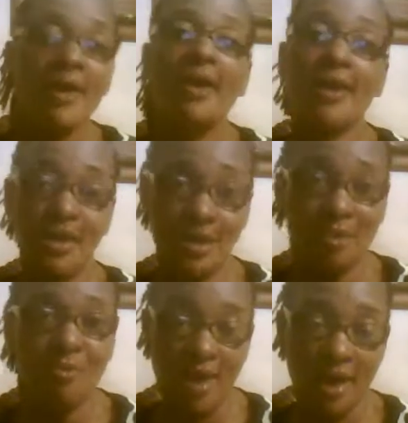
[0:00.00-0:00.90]

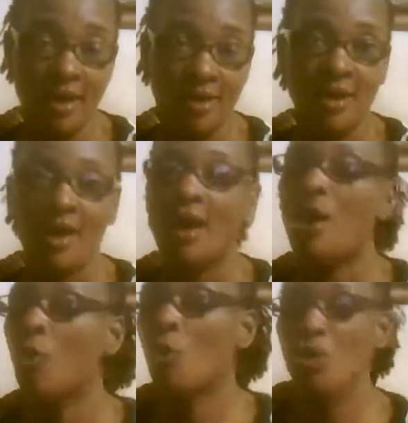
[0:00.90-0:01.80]
anyway,
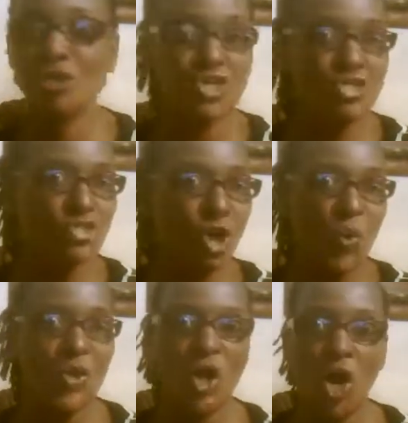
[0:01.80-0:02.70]
we're just
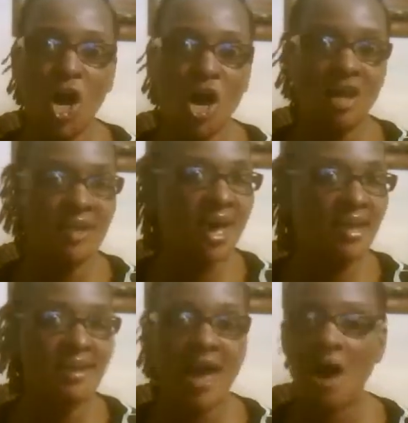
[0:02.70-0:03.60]
going on. And
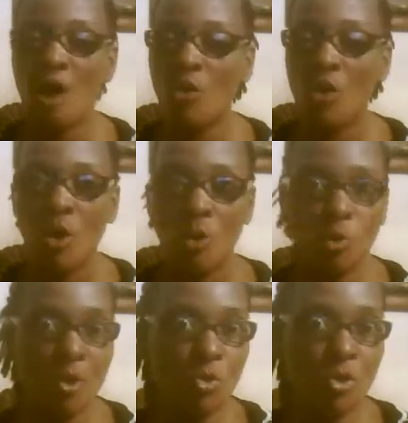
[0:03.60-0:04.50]
now,
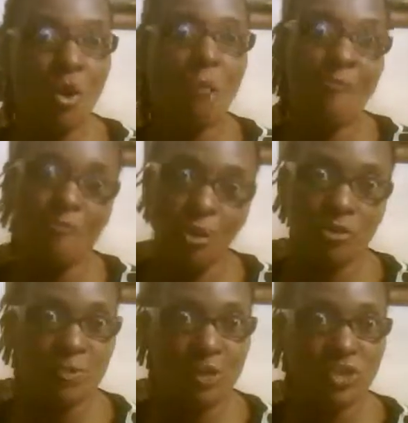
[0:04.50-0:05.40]
when we were before the
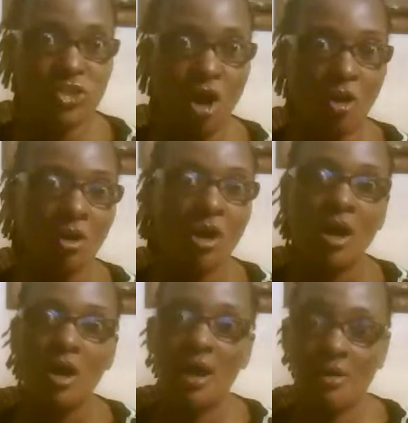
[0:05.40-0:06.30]
pillow talk,
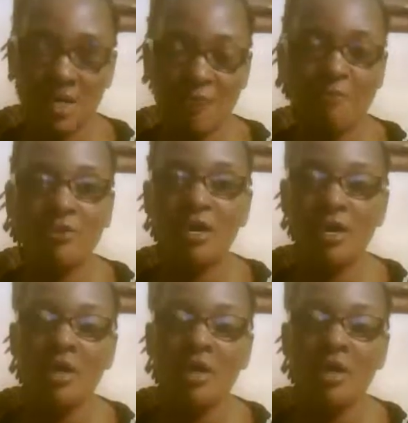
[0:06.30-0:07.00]
definitely